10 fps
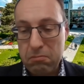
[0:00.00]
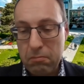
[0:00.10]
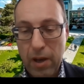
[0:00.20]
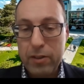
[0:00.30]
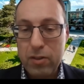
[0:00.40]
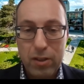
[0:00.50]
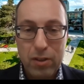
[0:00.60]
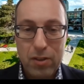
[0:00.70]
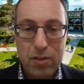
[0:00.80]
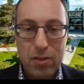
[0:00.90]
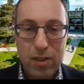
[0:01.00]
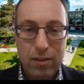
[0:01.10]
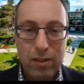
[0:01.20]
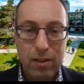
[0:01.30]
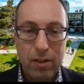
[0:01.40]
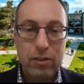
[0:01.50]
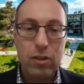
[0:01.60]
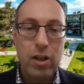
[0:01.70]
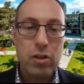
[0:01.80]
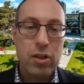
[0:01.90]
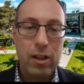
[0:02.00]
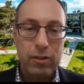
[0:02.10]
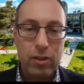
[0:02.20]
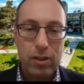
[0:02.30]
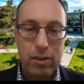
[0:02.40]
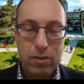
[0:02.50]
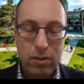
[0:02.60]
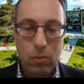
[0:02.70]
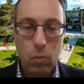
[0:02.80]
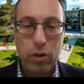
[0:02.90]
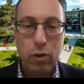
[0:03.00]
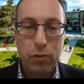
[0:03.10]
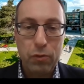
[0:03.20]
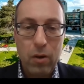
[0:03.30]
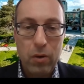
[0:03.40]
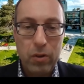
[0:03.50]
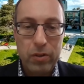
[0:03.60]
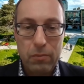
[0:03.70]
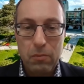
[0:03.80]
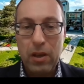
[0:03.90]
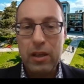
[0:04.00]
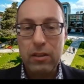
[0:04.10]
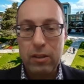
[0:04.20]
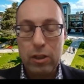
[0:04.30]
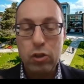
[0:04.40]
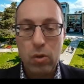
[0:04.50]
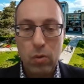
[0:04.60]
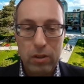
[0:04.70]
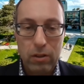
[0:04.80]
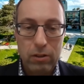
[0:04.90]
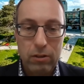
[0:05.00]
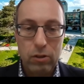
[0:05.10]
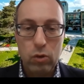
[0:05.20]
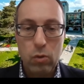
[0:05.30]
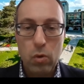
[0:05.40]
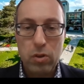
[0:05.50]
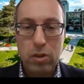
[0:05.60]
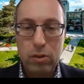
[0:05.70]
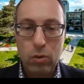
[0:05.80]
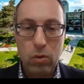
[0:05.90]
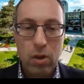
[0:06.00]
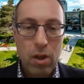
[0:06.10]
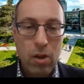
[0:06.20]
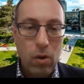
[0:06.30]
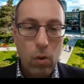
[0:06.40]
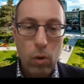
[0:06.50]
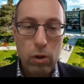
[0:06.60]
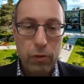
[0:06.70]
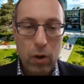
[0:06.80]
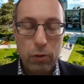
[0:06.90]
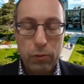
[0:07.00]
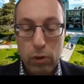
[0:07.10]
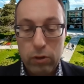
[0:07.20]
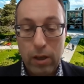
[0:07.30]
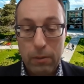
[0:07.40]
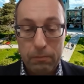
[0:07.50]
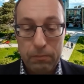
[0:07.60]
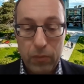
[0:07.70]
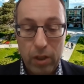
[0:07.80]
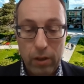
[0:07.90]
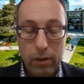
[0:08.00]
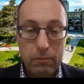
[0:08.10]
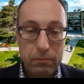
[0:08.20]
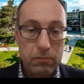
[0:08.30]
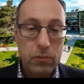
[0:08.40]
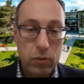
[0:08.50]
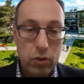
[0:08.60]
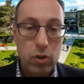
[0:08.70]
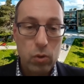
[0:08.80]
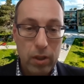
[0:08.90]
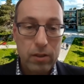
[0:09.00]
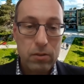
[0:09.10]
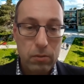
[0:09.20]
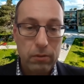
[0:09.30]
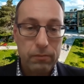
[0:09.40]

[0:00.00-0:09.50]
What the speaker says: mindset is that internationality is one of our main issue at the university. So all of our full-time students